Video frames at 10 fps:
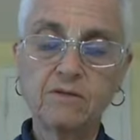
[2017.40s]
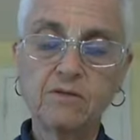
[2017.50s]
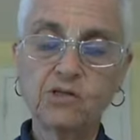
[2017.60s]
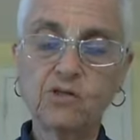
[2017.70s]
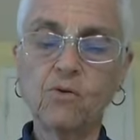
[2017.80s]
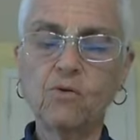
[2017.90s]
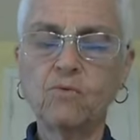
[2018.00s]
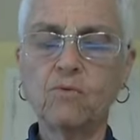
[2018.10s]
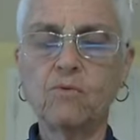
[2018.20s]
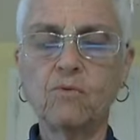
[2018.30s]

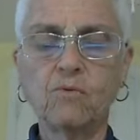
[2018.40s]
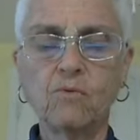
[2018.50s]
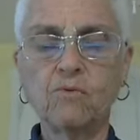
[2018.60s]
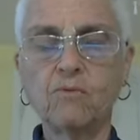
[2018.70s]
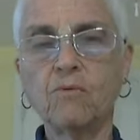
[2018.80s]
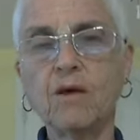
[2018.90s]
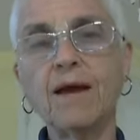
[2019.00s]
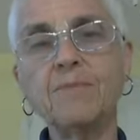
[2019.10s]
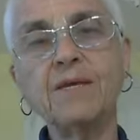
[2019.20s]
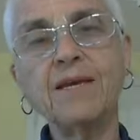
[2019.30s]
So
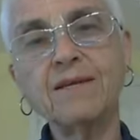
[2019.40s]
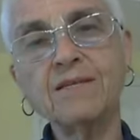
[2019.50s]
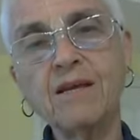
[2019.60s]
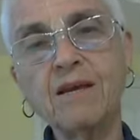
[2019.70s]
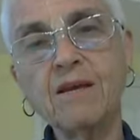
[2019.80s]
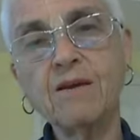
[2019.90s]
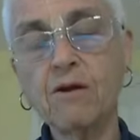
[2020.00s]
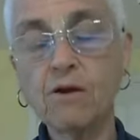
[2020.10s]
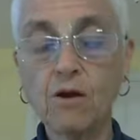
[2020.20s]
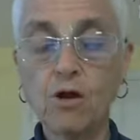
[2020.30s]
I'm guessing
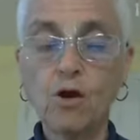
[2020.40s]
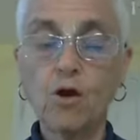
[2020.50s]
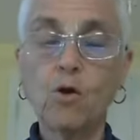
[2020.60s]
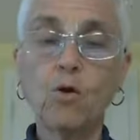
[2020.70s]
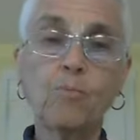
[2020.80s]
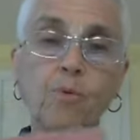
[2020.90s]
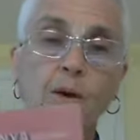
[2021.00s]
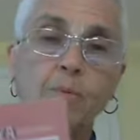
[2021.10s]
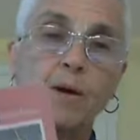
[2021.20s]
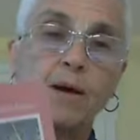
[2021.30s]
here,
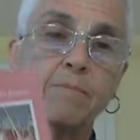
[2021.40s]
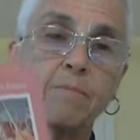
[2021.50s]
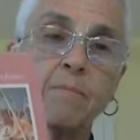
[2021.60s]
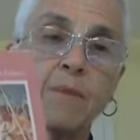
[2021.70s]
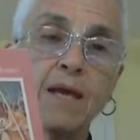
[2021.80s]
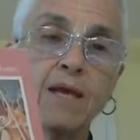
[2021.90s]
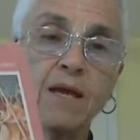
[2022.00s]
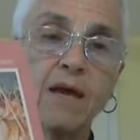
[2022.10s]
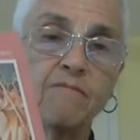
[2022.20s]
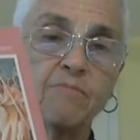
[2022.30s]
Prabhupada may
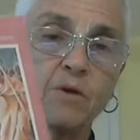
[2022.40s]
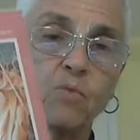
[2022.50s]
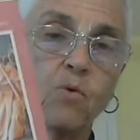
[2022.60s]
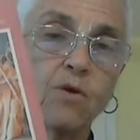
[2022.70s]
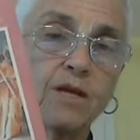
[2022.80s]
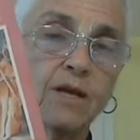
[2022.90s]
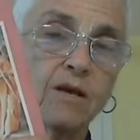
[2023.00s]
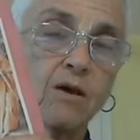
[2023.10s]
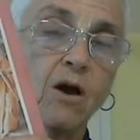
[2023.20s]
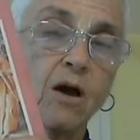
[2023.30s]
have been
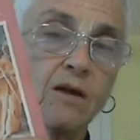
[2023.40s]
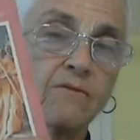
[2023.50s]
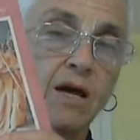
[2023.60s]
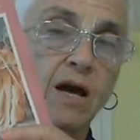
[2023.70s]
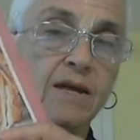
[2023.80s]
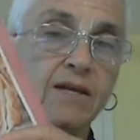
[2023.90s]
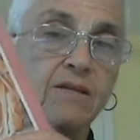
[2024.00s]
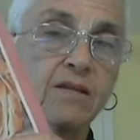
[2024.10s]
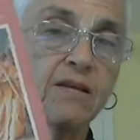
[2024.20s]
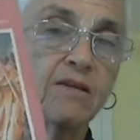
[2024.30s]
working on the Adi
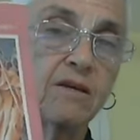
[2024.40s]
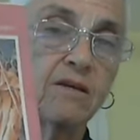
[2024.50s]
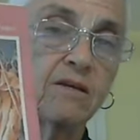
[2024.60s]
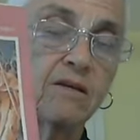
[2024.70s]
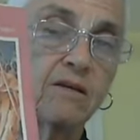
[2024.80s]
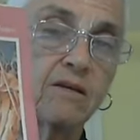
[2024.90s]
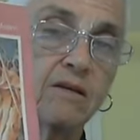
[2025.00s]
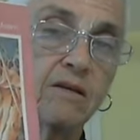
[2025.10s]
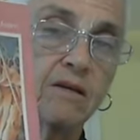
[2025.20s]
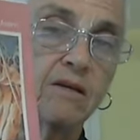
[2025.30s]
Lila
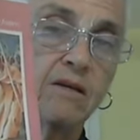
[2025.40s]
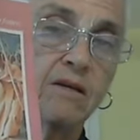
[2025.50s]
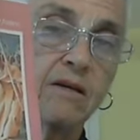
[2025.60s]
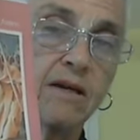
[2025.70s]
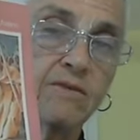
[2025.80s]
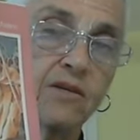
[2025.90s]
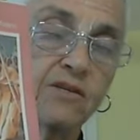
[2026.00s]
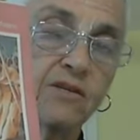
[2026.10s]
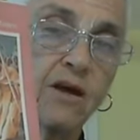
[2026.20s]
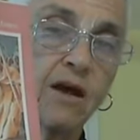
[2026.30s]
at
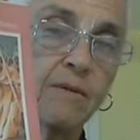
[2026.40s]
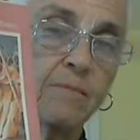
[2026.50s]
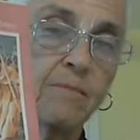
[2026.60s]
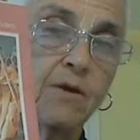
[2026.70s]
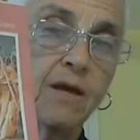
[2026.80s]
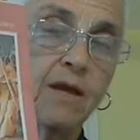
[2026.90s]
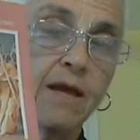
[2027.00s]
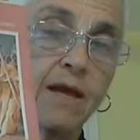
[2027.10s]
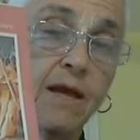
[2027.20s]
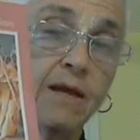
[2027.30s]
this time,
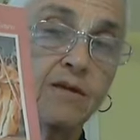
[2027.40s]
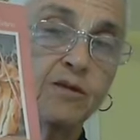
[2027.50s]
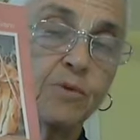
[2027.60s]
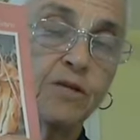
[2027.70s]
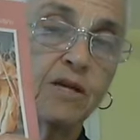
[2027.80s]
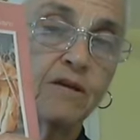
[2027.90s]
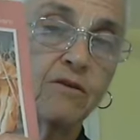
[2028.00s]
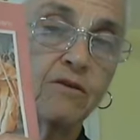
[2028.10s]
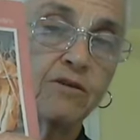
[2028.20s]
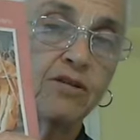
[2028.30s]
and this
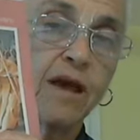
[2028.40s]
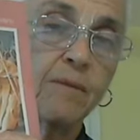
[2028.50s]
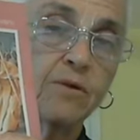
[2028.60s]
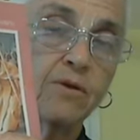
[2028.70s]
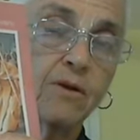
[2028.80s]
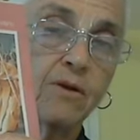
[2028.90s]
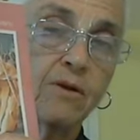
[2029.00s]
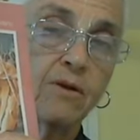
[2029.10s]
particular chapter